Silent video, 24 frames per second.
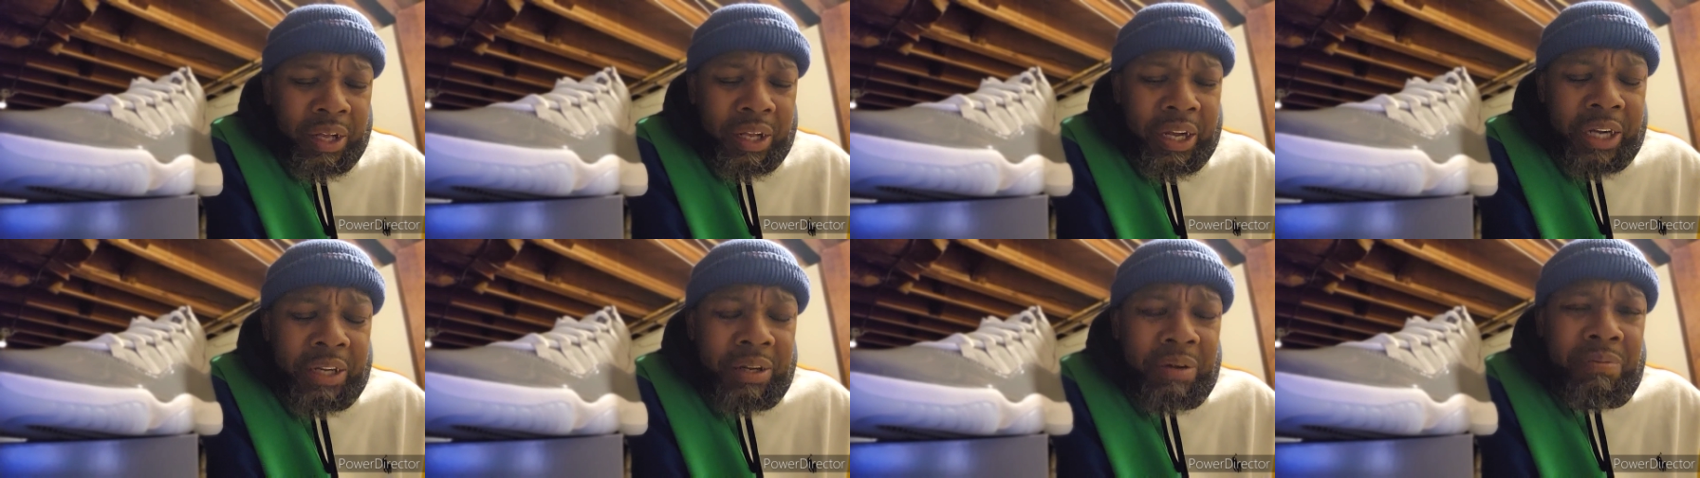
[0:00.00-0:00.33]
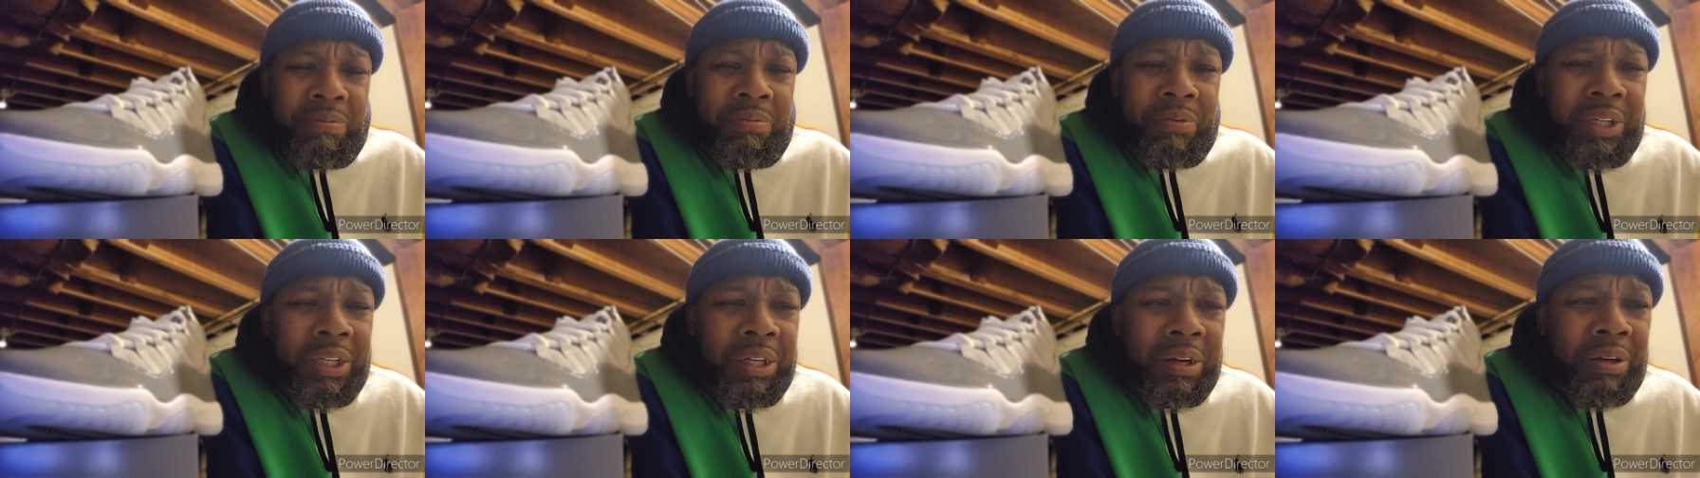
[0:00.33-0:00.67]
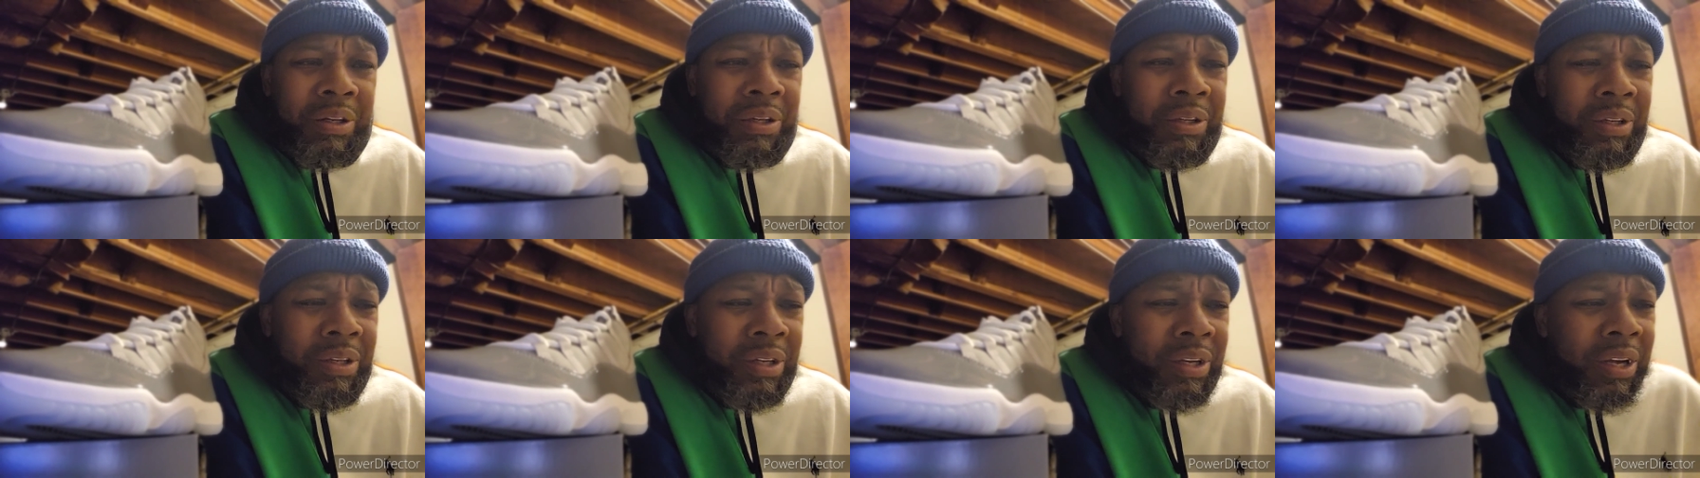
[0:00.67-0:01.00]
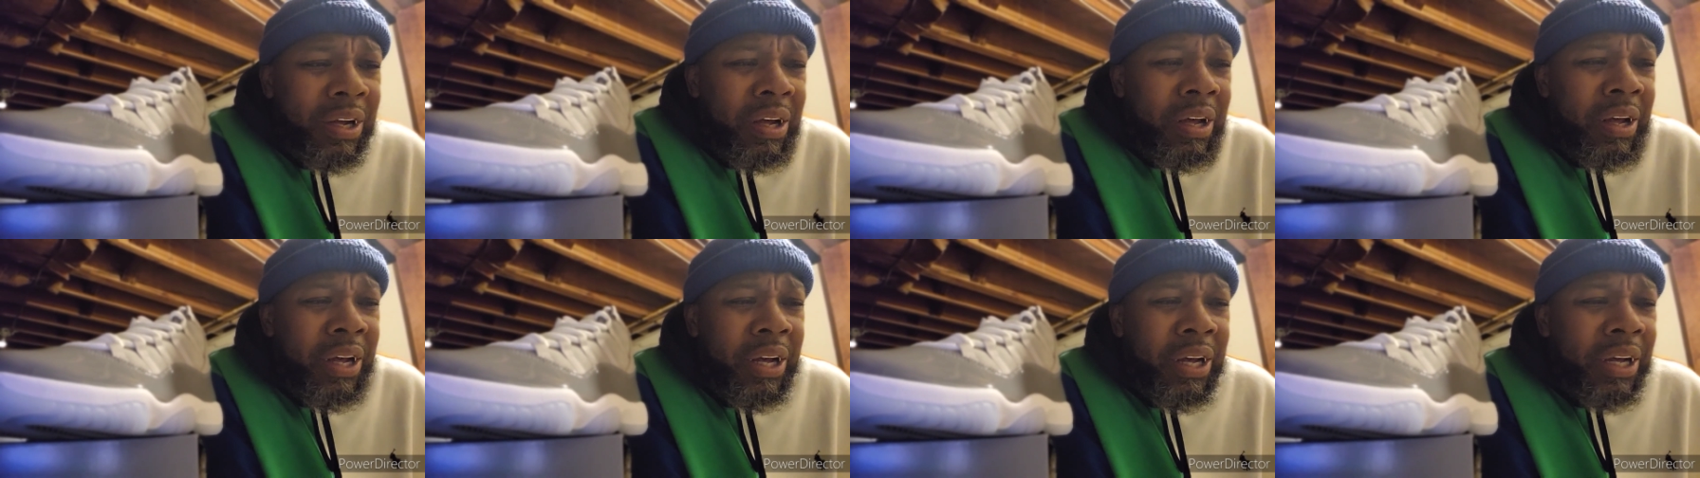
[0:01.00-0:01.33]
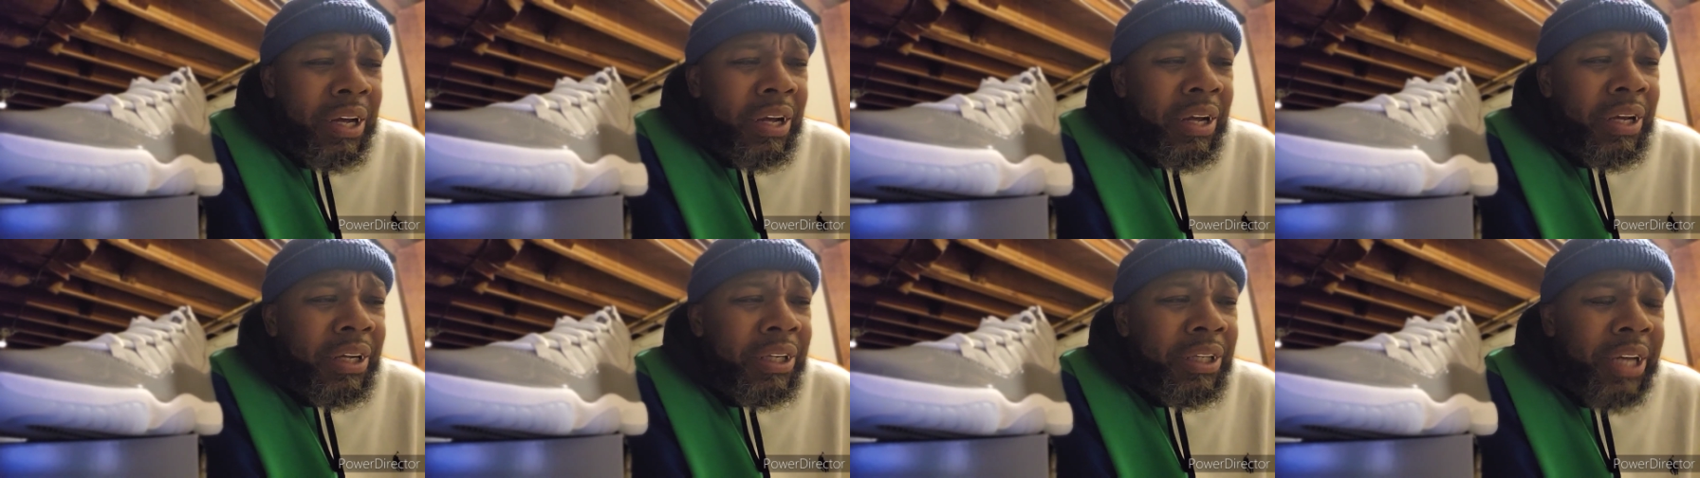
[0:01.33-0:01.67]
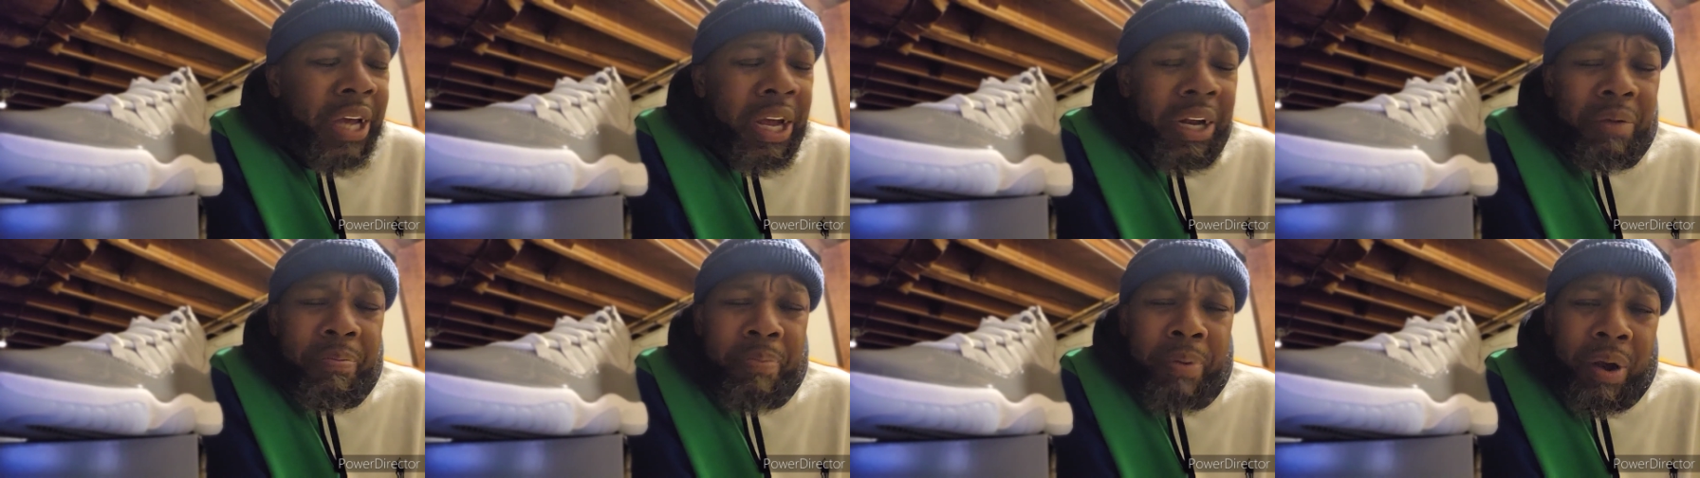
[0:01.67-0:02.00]
let them, you know,
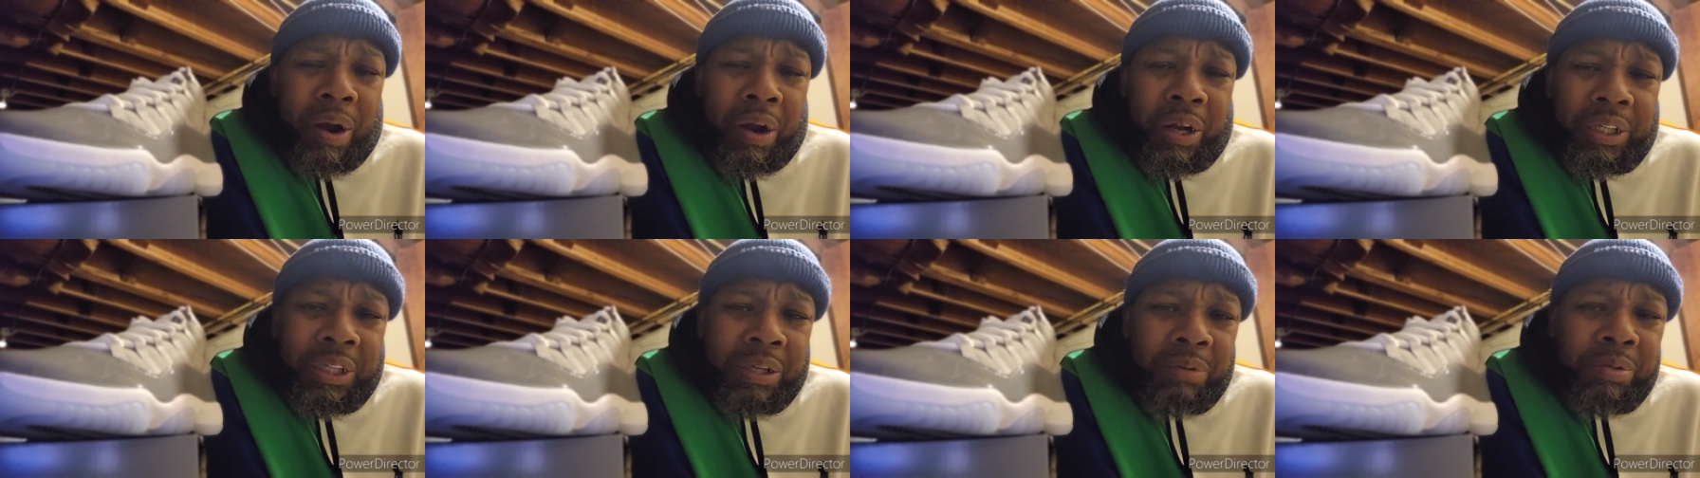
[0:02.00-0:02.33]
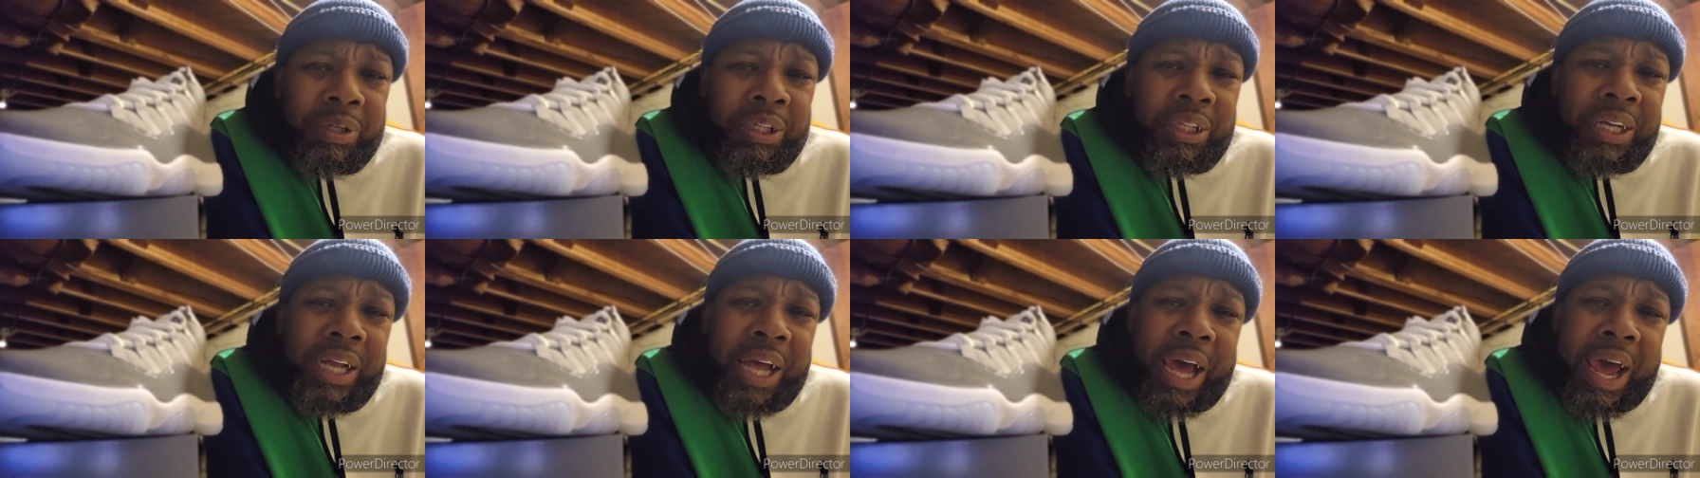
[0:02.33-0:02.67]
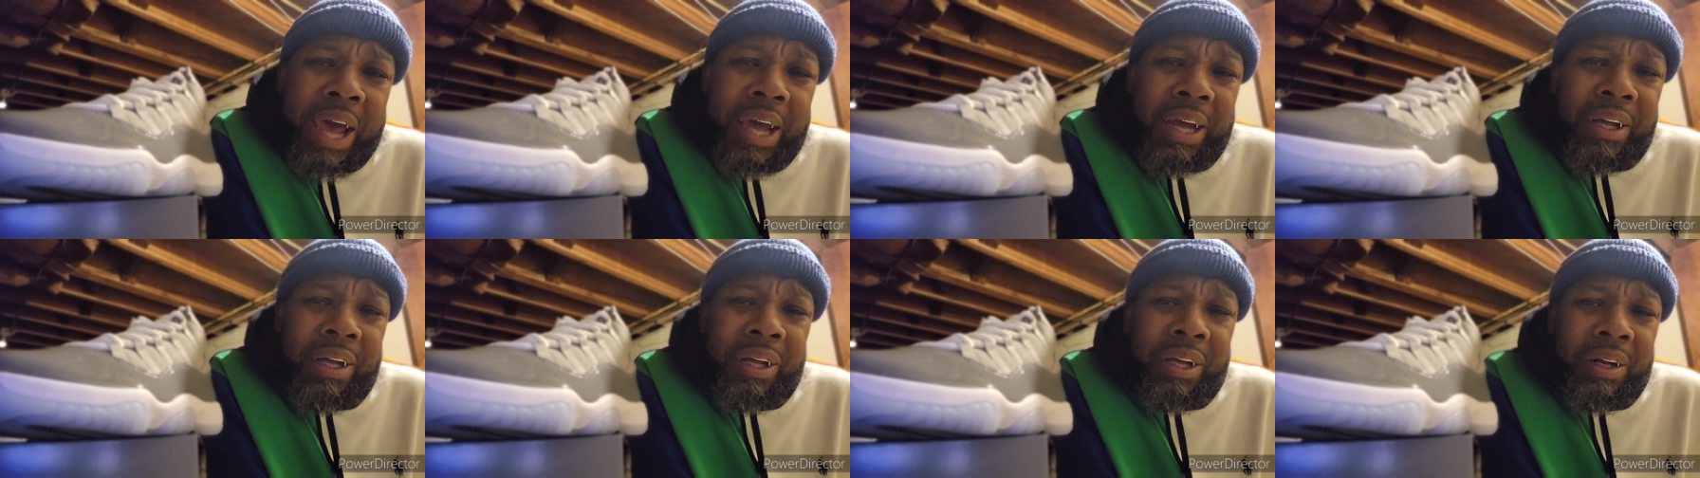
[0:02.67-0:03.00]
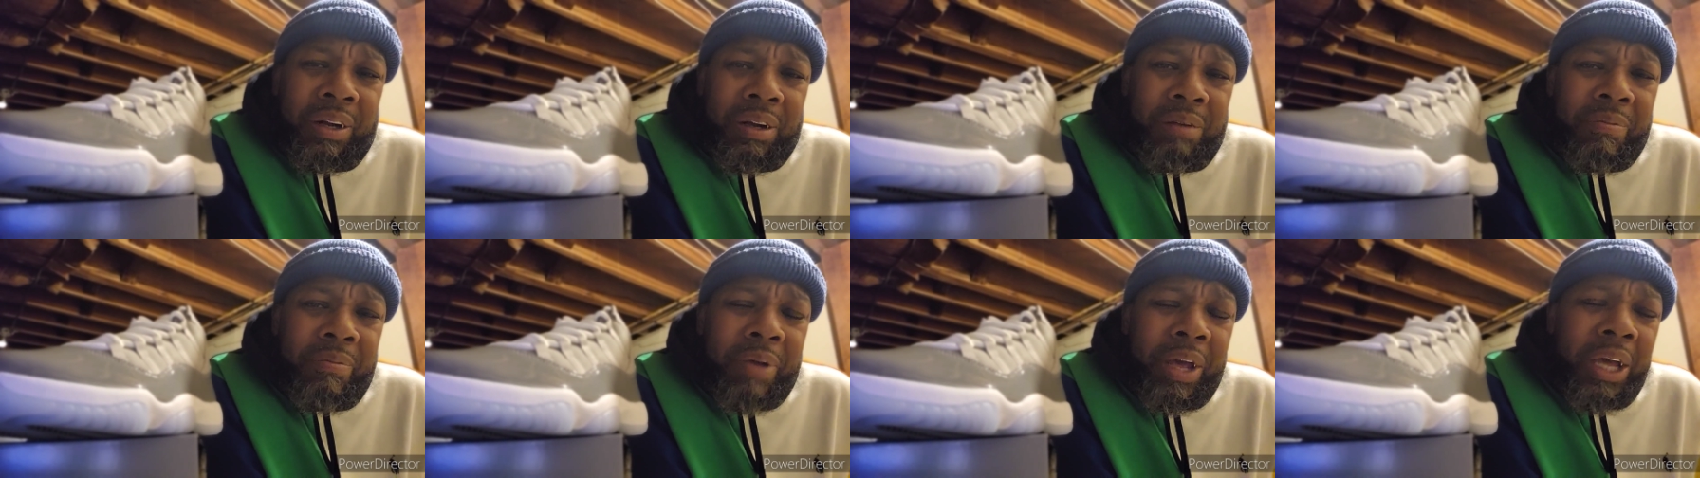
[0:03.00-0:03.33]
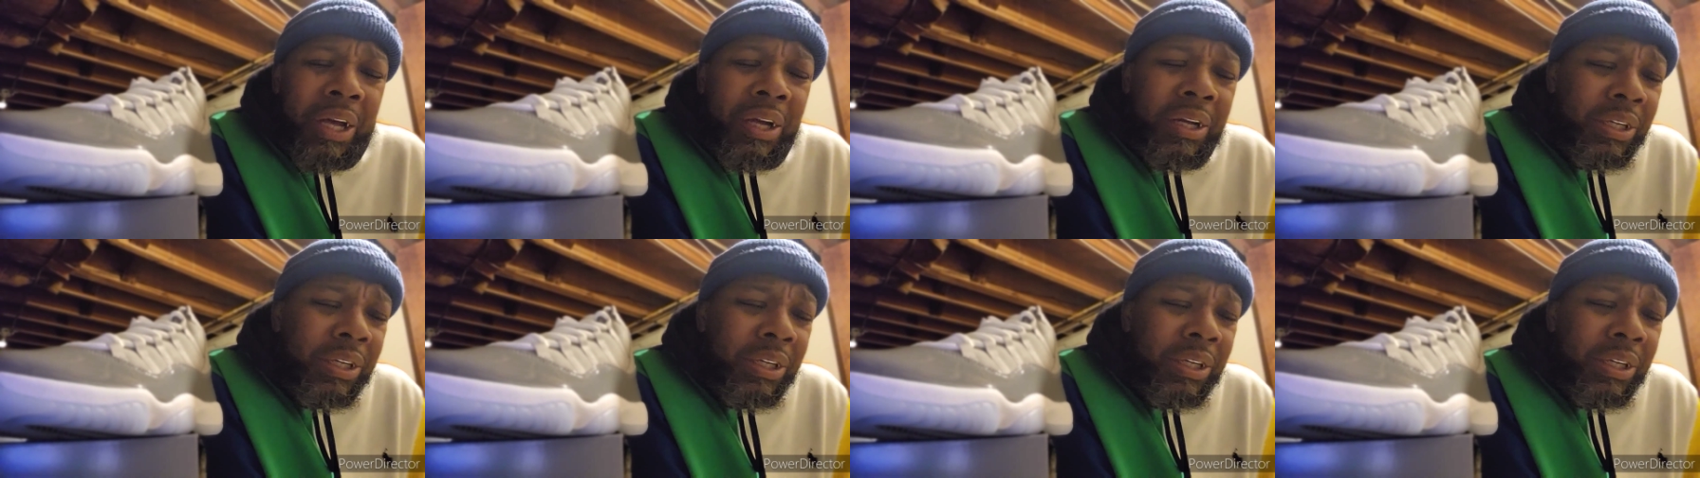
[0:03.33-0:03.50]
save the parents some slack, you know what I mean?